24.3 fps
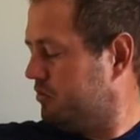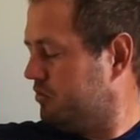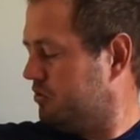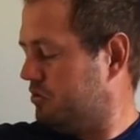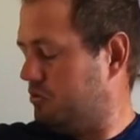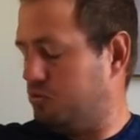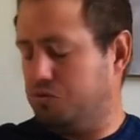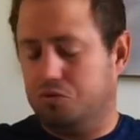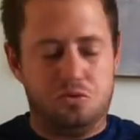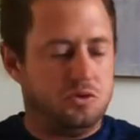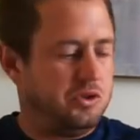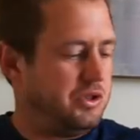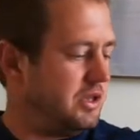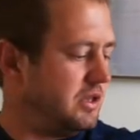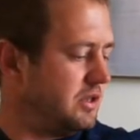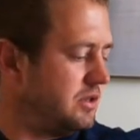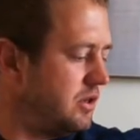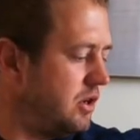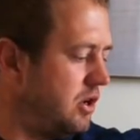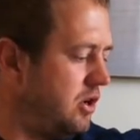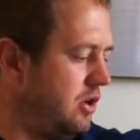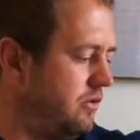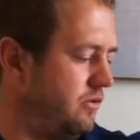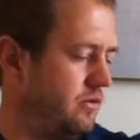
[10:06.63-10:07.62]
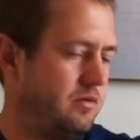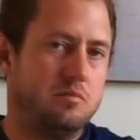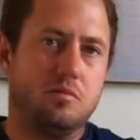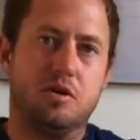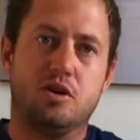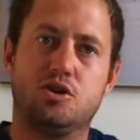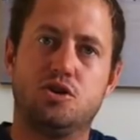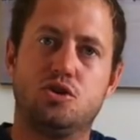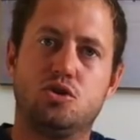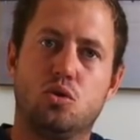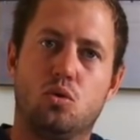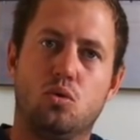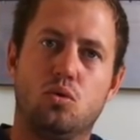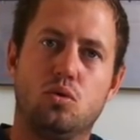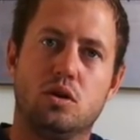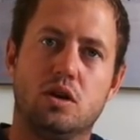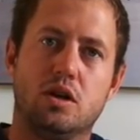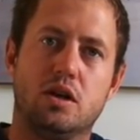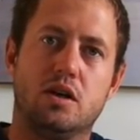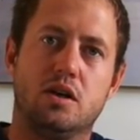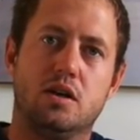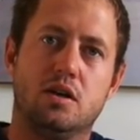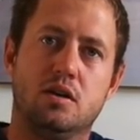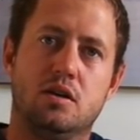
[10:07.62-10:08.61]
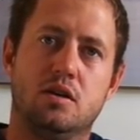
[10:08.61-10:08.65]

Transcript: to just over my shoulder.